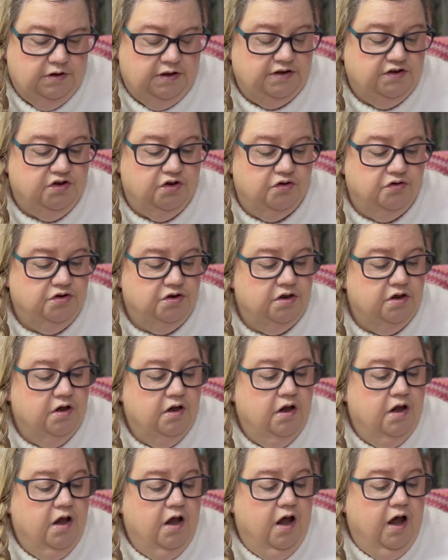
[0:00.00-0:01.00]
odd.
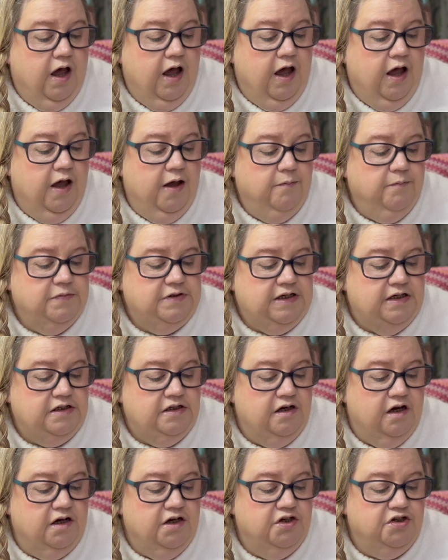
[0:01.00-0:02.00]

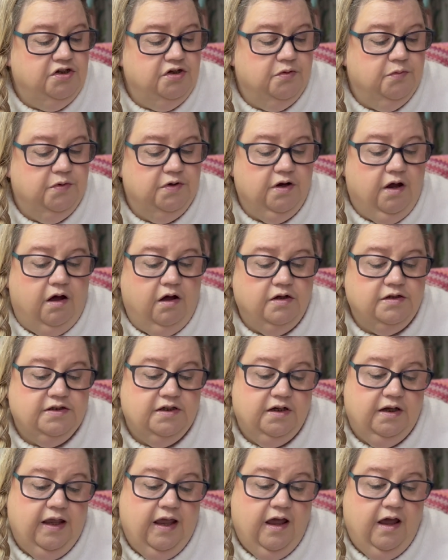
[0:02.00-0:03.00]
Dandelion and Dogwood Heart
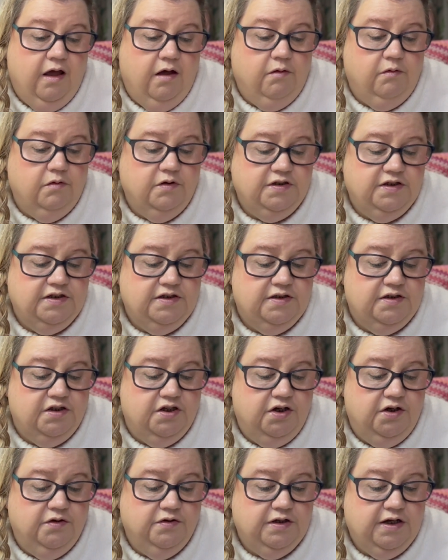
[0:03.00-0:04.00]
and Cowl, did
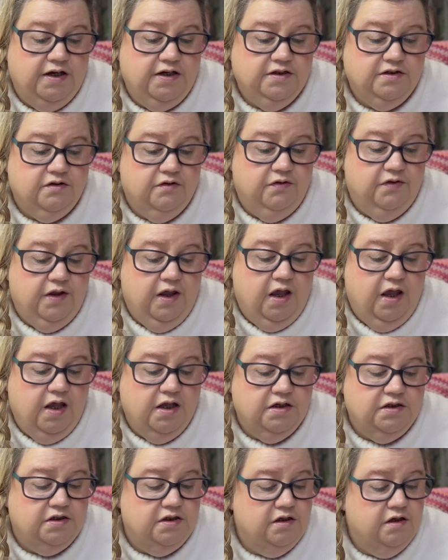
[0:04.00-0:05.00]
2 days on
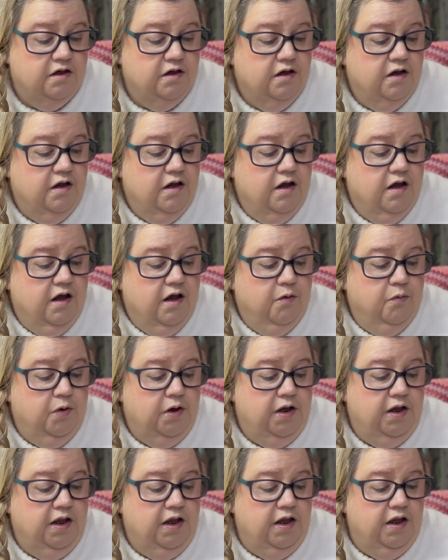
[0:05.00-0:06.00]
that.
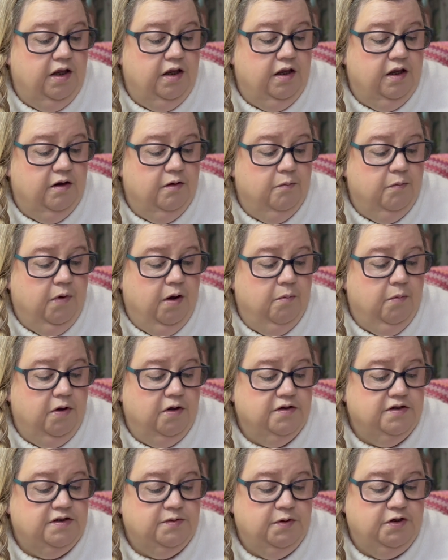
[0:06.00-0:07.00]
Woolly
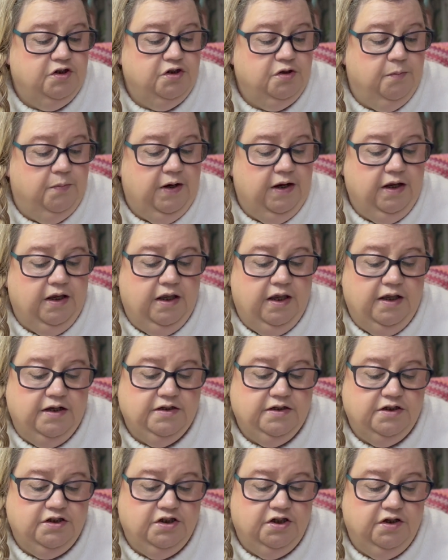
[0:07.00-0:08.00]
Mama Sweet Shop Blanket,
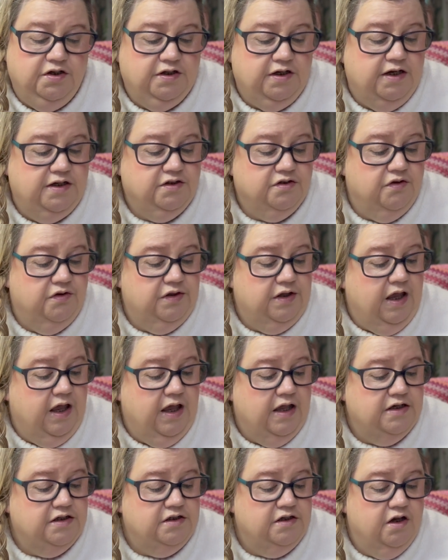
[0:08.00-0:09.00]
did 2 days on
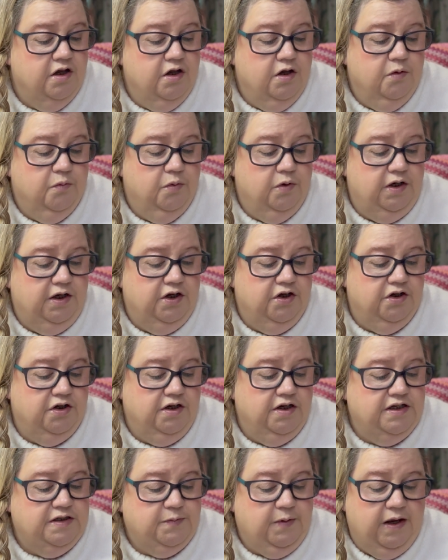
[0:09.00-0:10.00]
that. Woolly
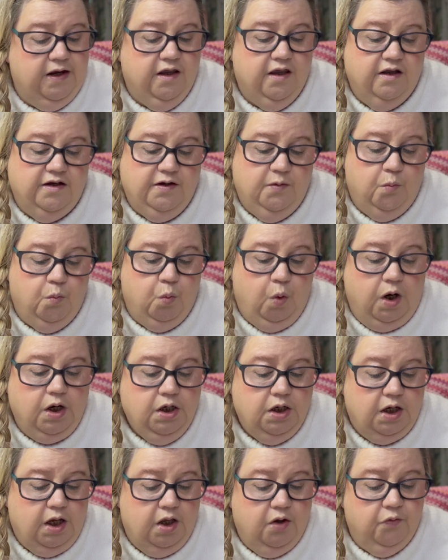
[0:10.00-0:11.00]
Goodness Blanket, I did
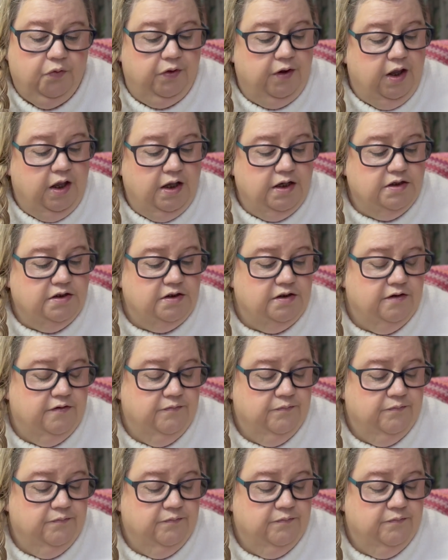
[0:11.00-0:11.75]
1 day on that.